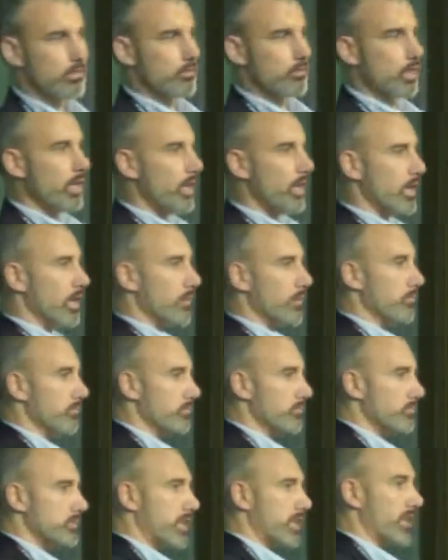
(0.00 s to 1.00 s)
um,
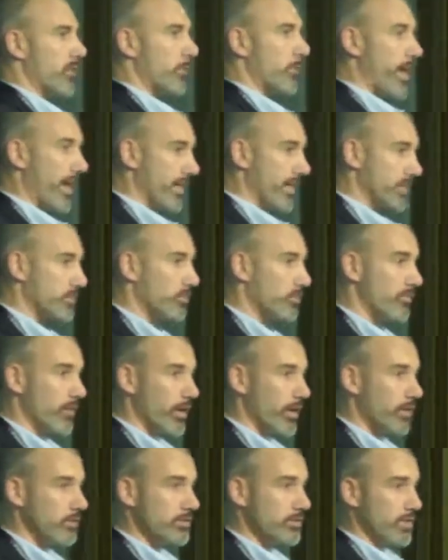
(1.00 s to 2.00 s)
telematics
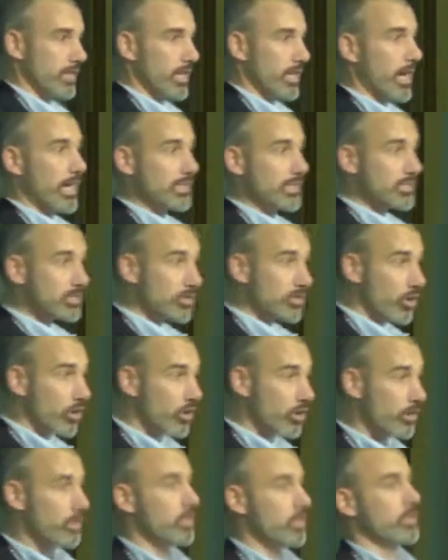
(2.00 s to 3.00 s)
providers like OnStar